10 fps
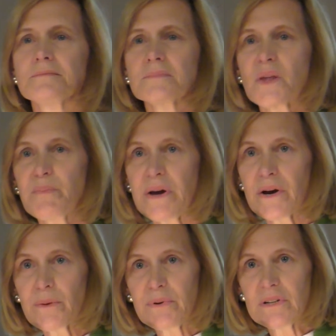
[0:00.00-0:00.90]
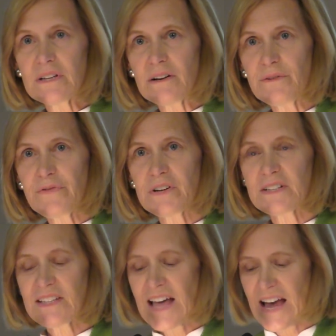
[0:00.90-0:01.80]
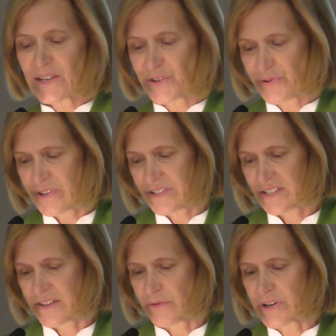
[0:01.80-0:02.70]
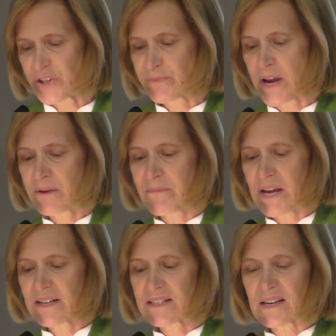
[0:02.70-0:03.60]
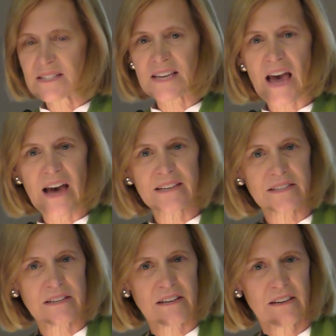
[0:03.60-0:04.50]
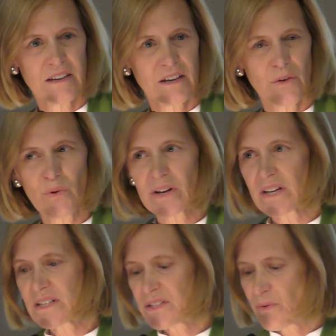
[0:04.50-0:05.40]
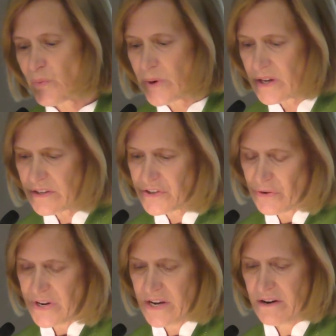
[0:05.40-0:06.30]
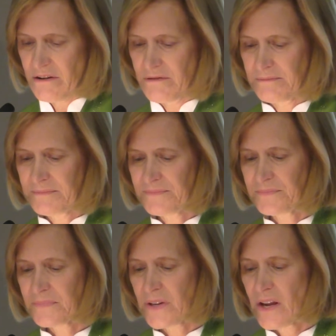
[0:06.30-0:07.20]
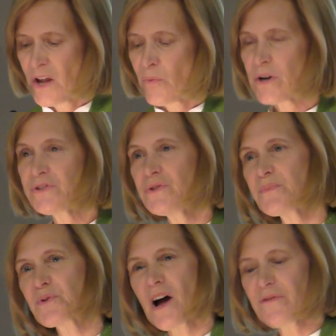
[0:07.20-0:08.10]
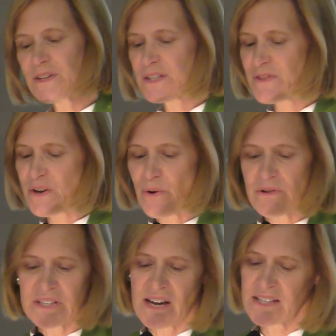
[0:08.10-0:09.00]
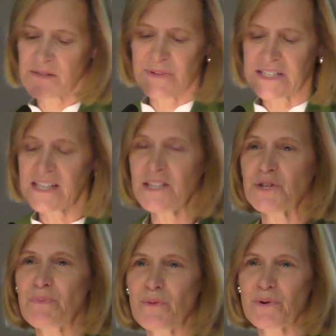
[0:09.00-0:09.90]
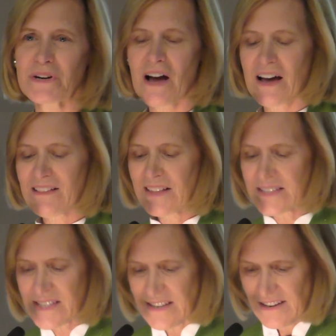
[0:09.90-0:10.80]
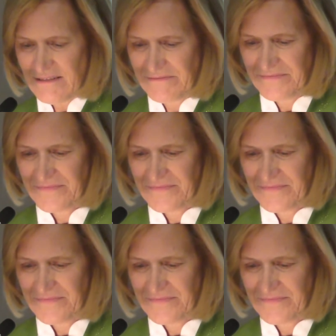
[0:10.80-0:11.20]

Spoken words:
The parable of Lazarus and the rich man makes us ask, what is it we don't hear? What do the prophets of the Old Testament teach, but we're not listening?